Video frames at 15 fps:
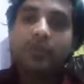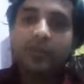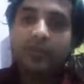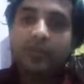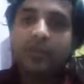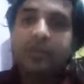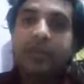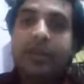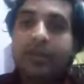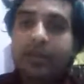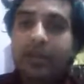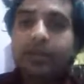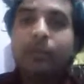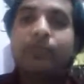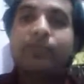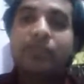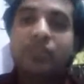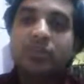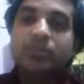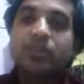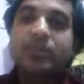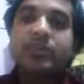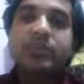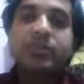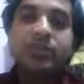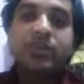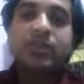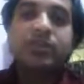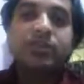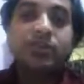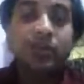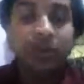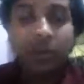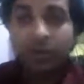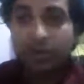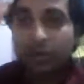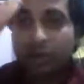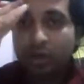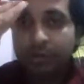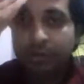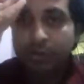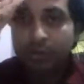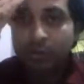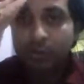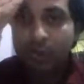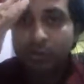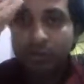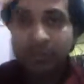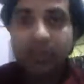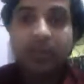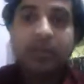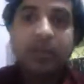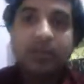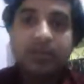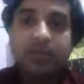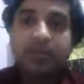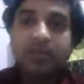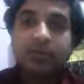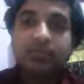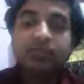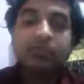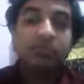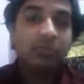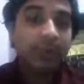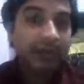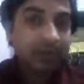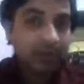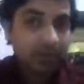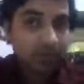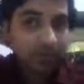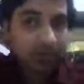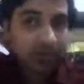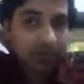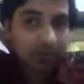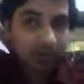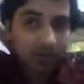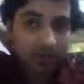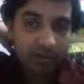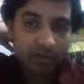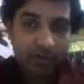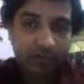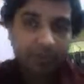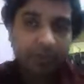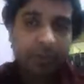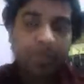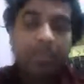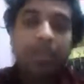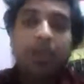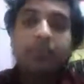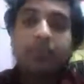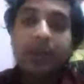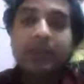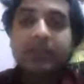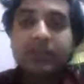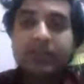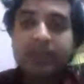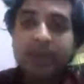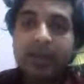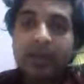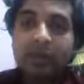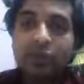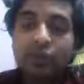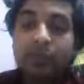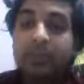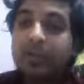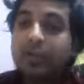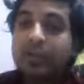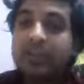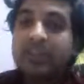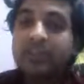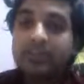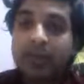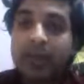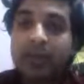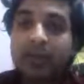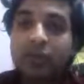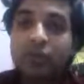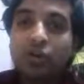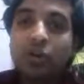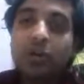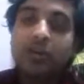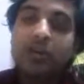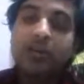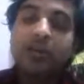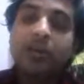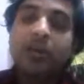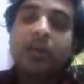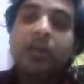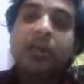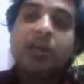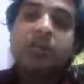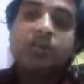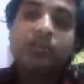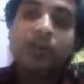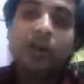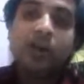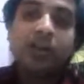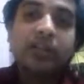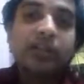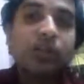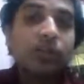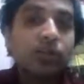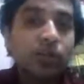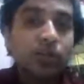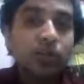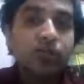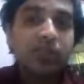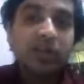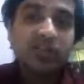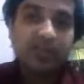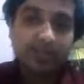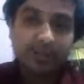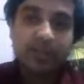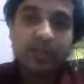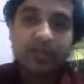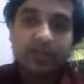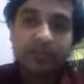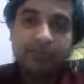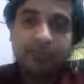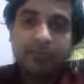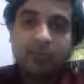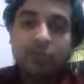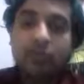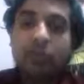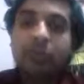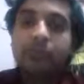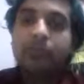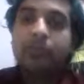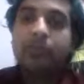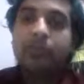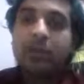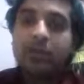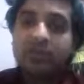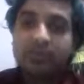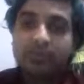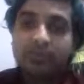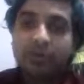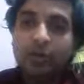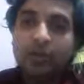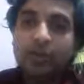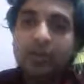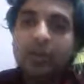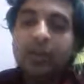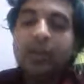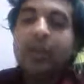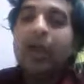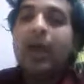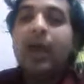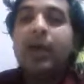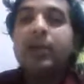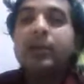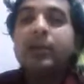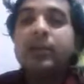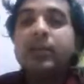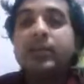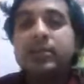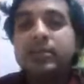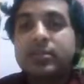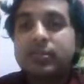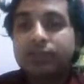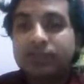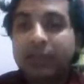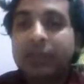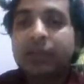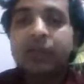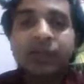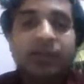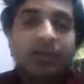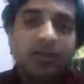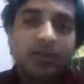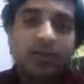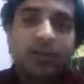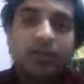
things that type of stimulus is dealt not by the proper thinking system by the spinal cord by the spinal cord because the spinal cord is found in the close proximity to the different parts of the body and it is very near